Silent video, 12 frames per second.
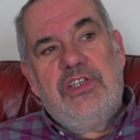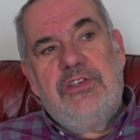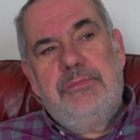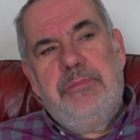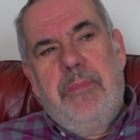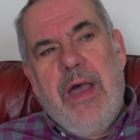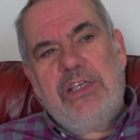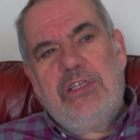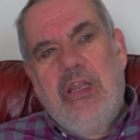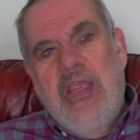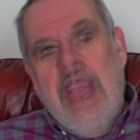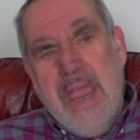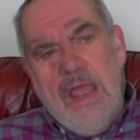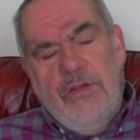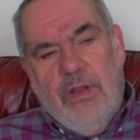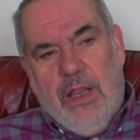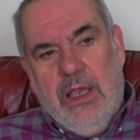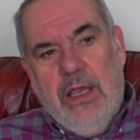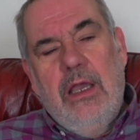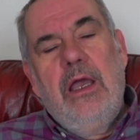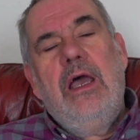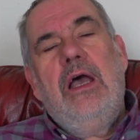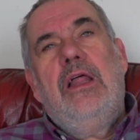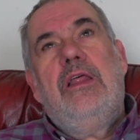especially Kerala,
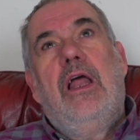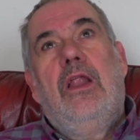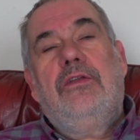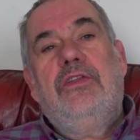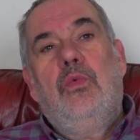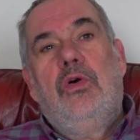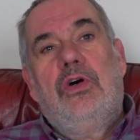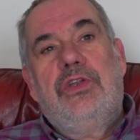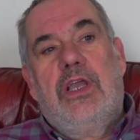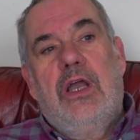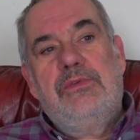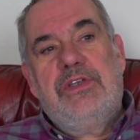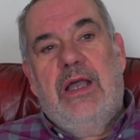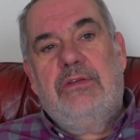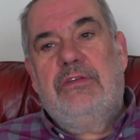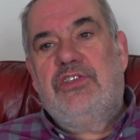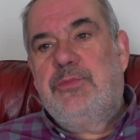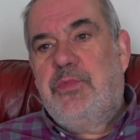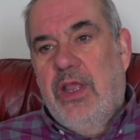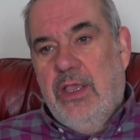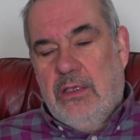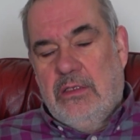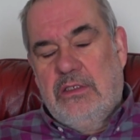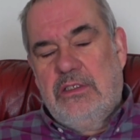a lot of the water comes out of
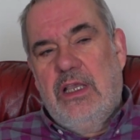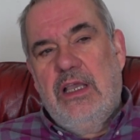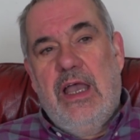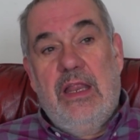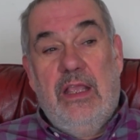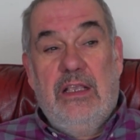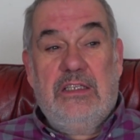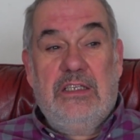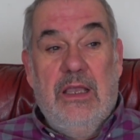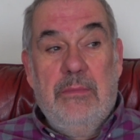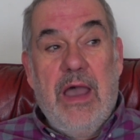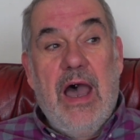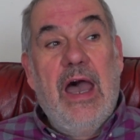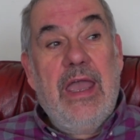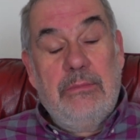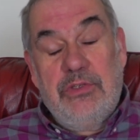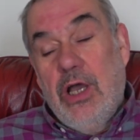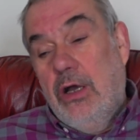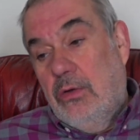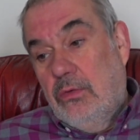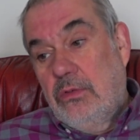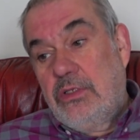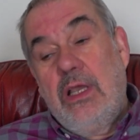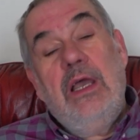springs, and it's um, I am
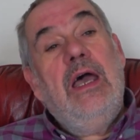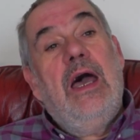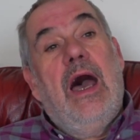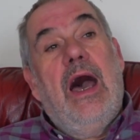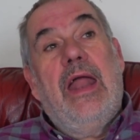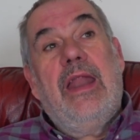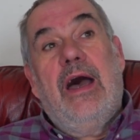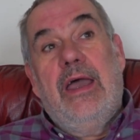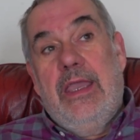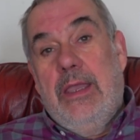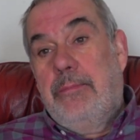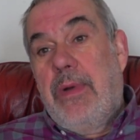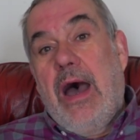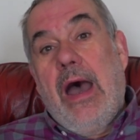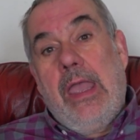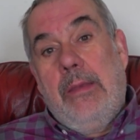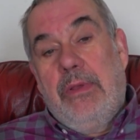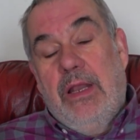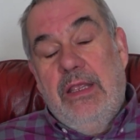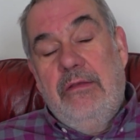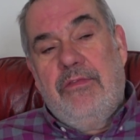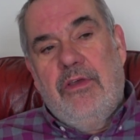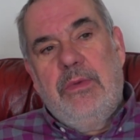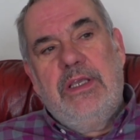told, and I I
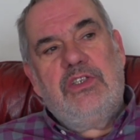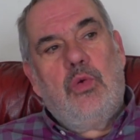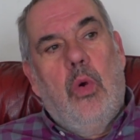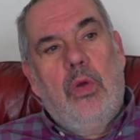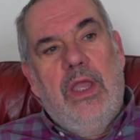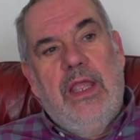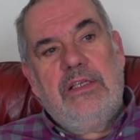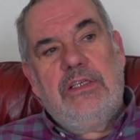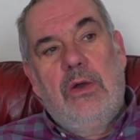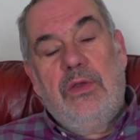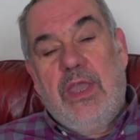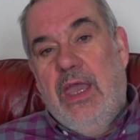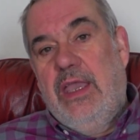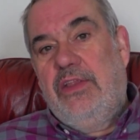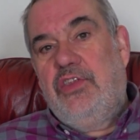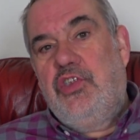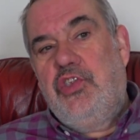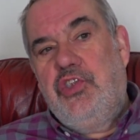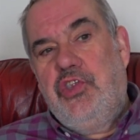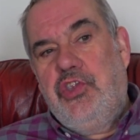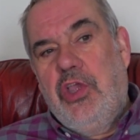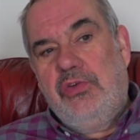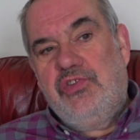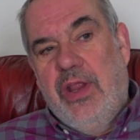believe them. It's it's okay
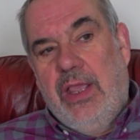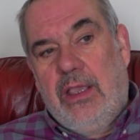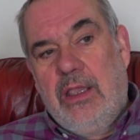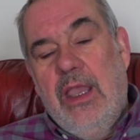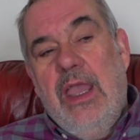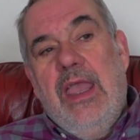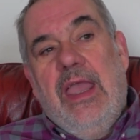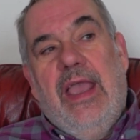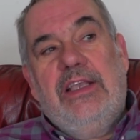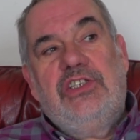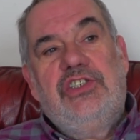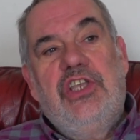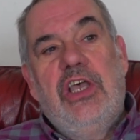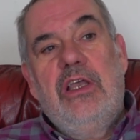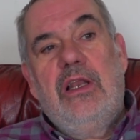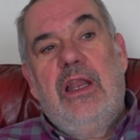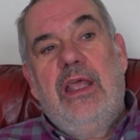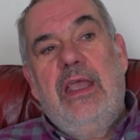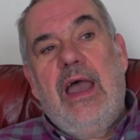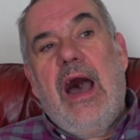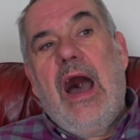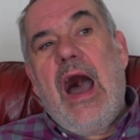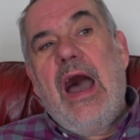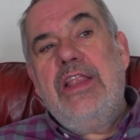to drink. It's certainly
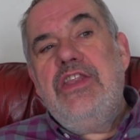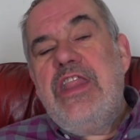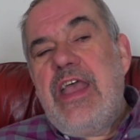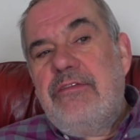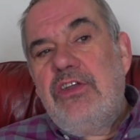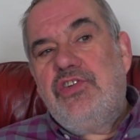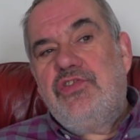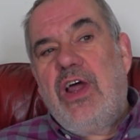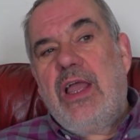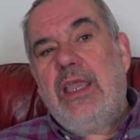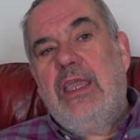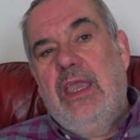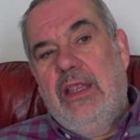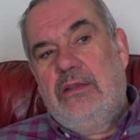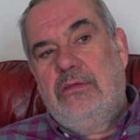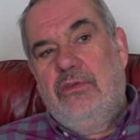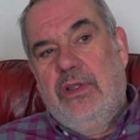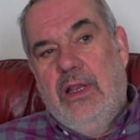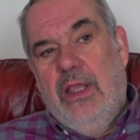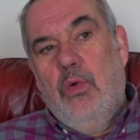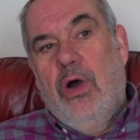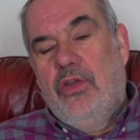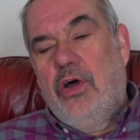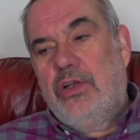I never drank it really.
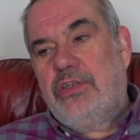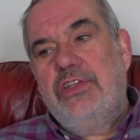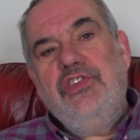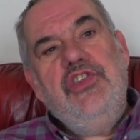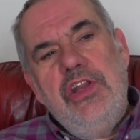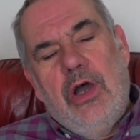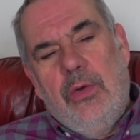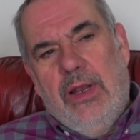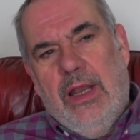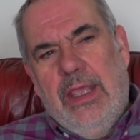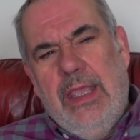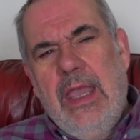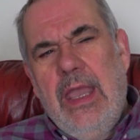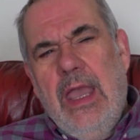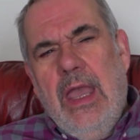Well, not knowingly